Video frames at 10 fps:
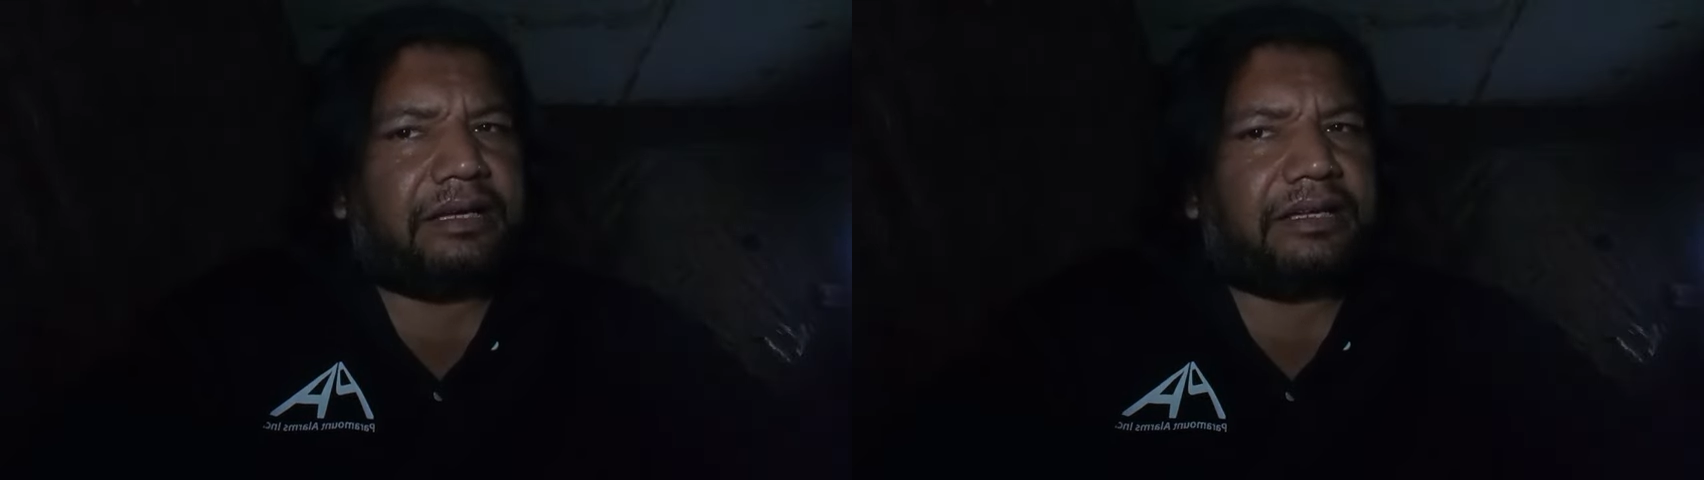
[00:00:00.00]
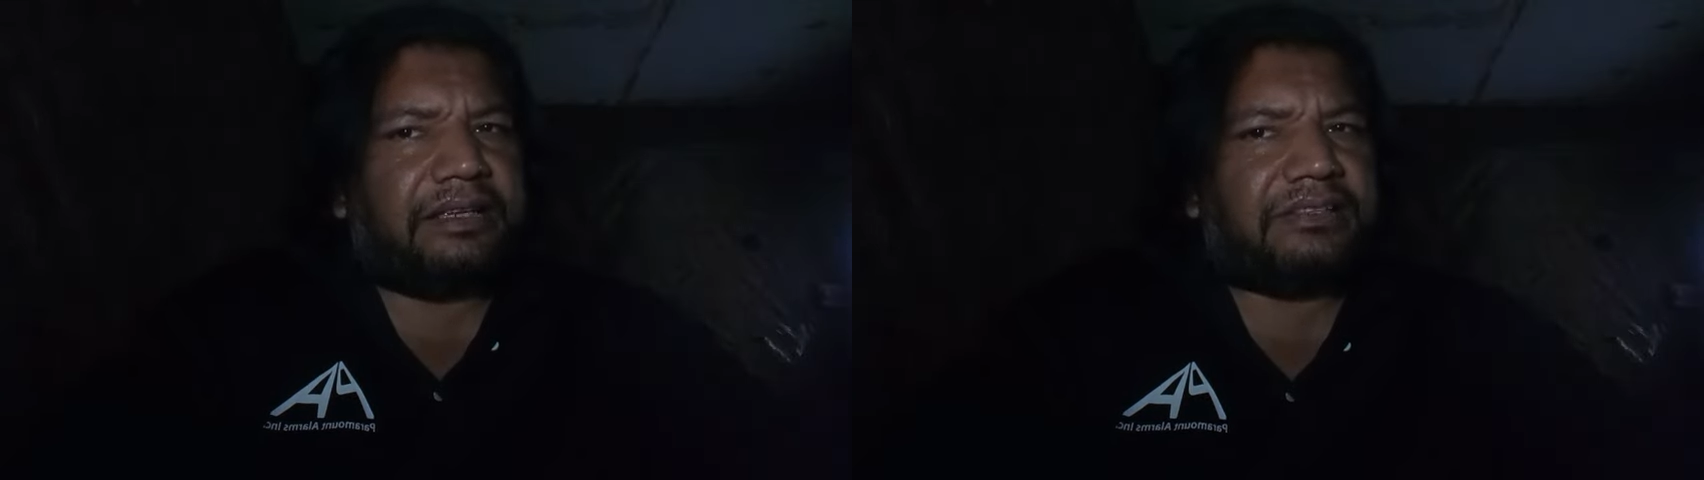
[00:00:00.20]

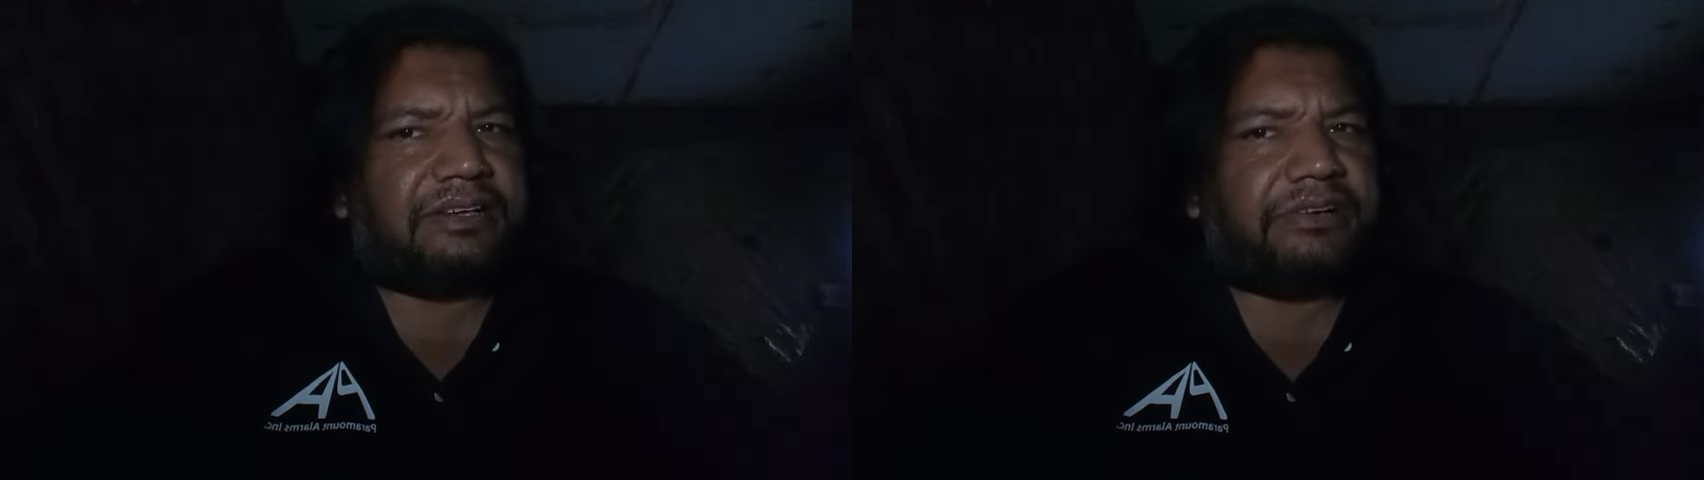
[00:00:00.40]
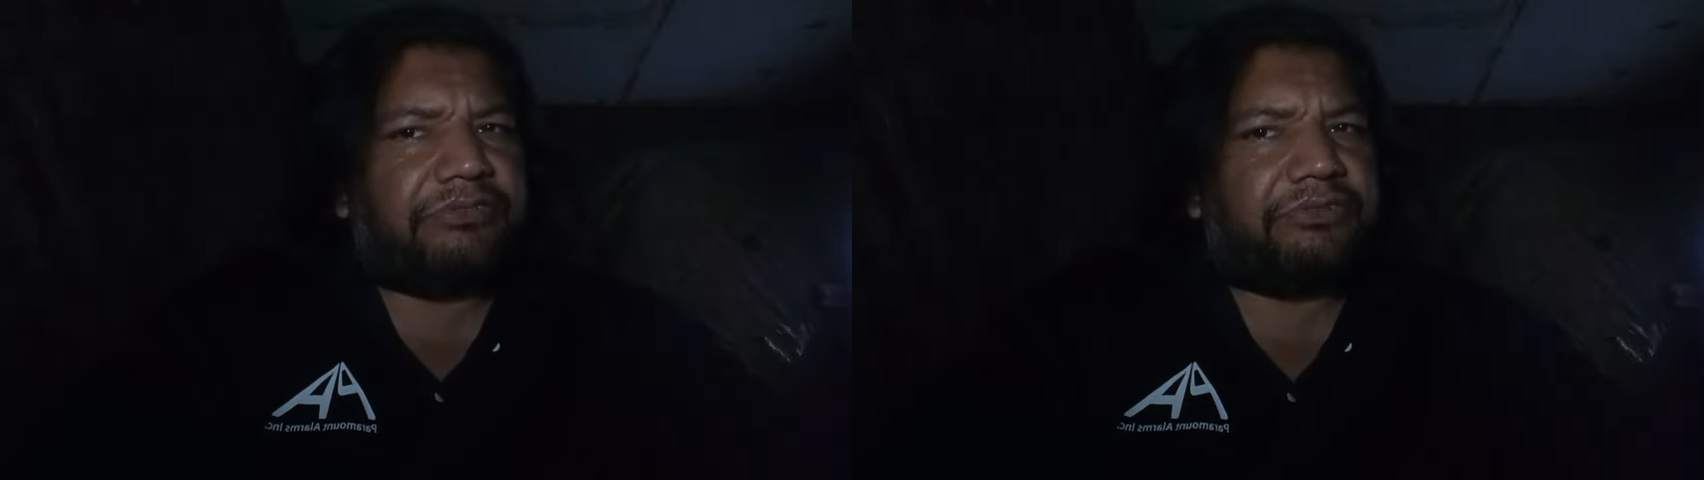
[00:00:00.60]

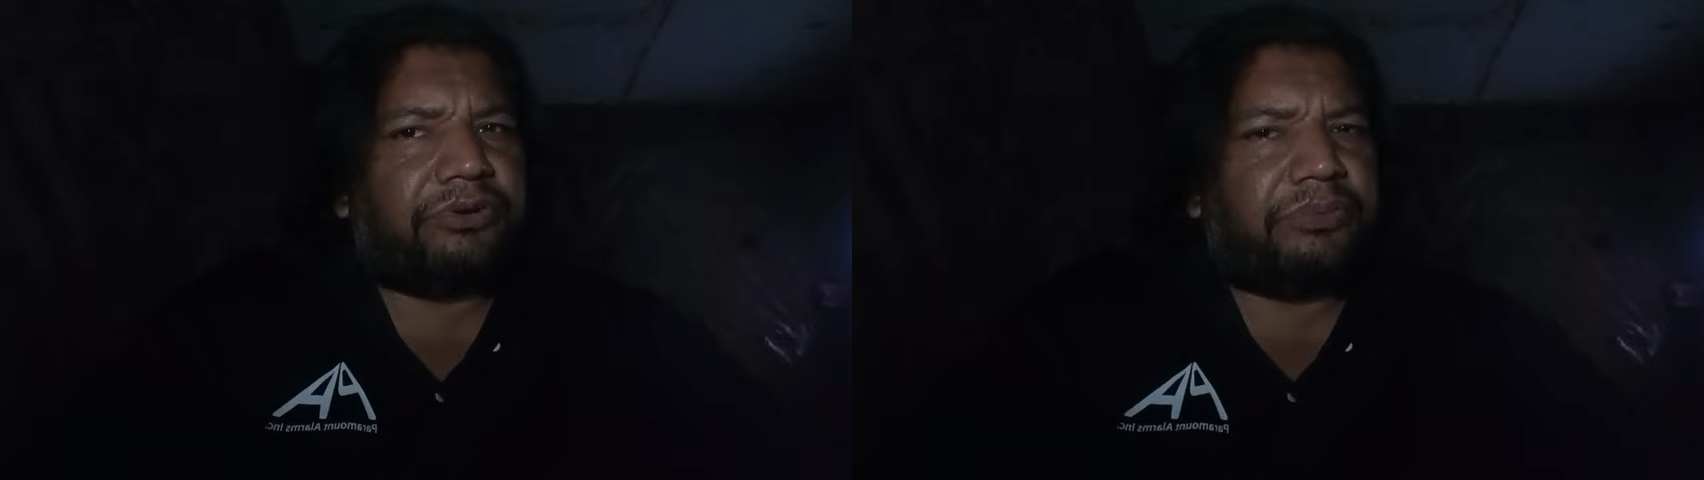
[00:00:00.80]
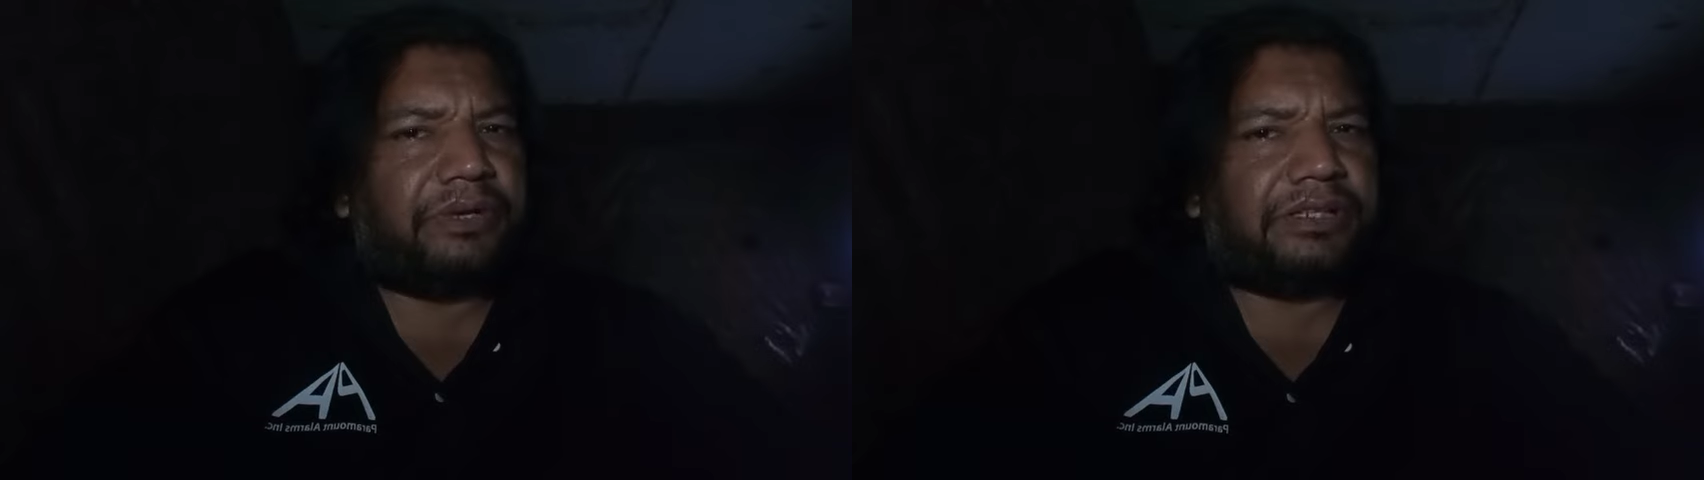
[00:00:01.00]
arrested
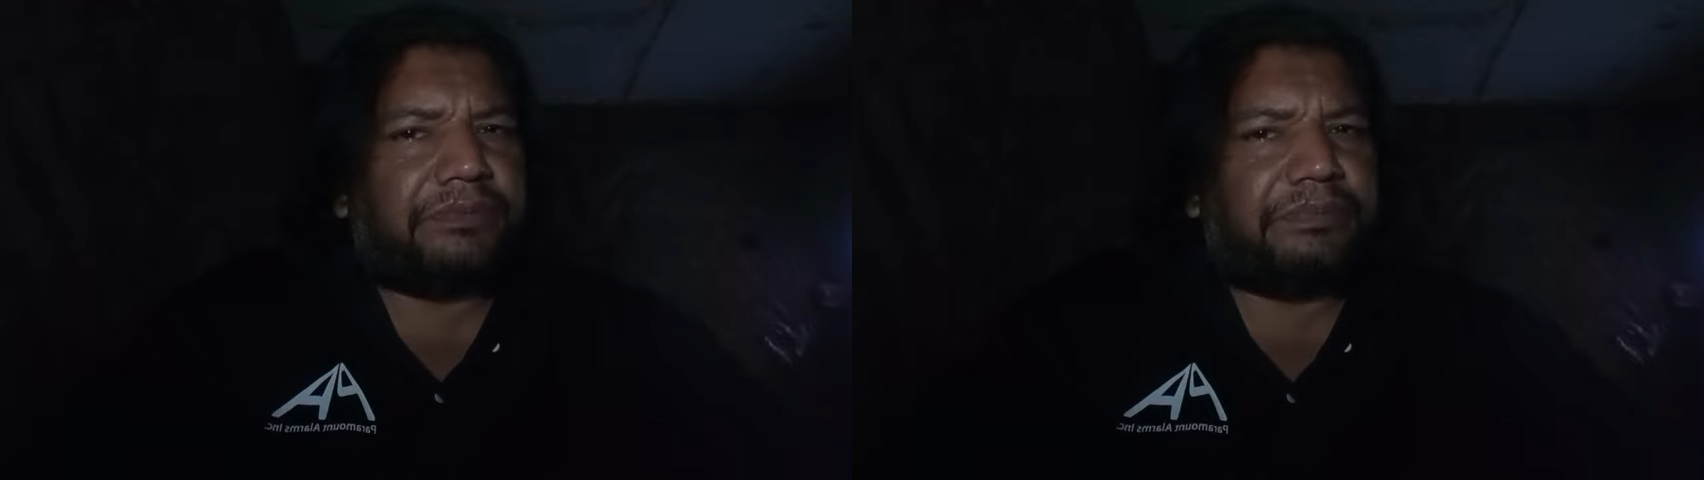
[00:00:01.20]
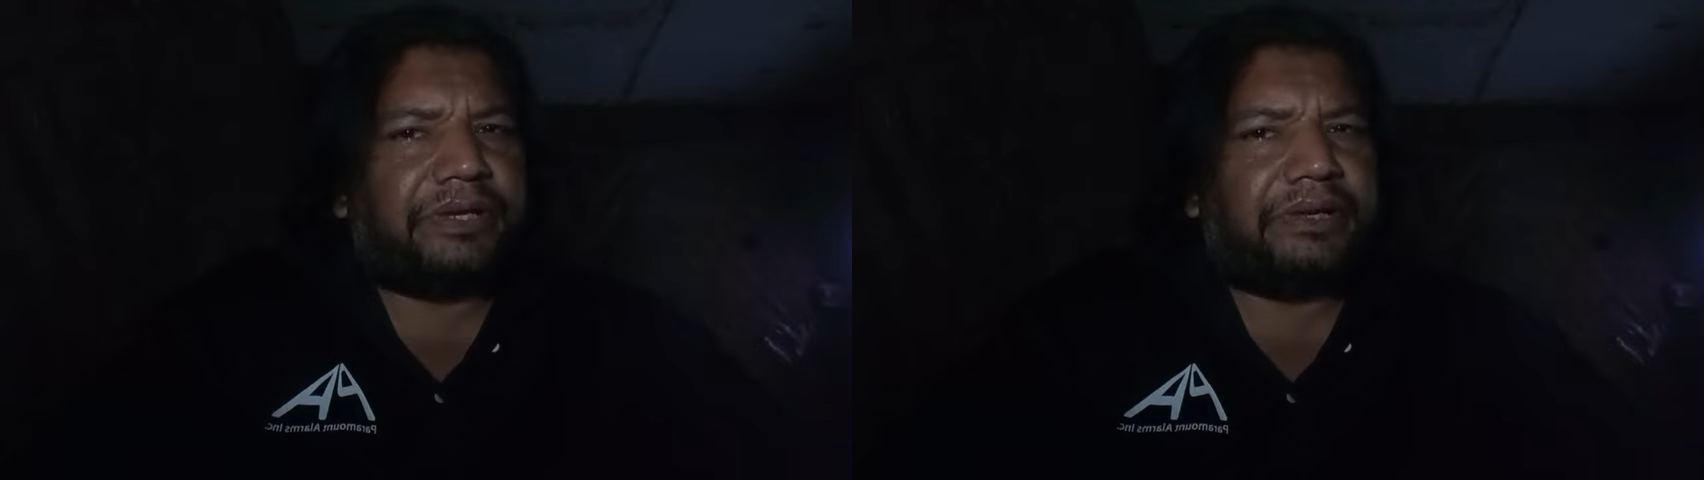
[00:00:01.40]
Thomas
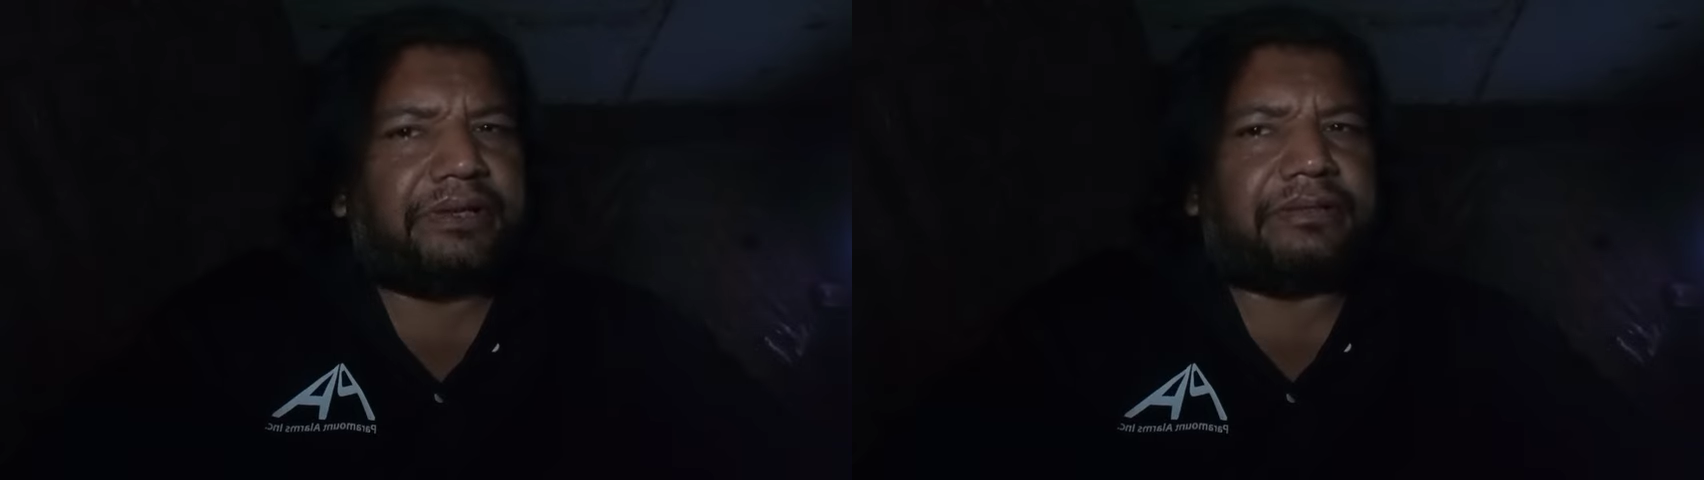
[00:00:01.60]
Bay.